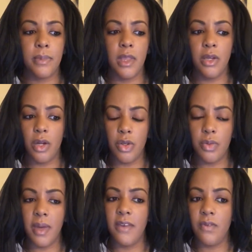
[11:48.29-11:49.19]
you
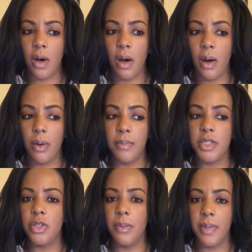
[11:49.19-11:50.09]
may fall,
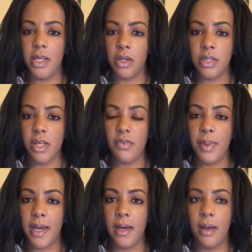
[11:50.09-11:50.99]
but you can pick yourself
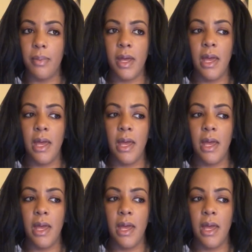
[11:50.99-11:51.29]
back up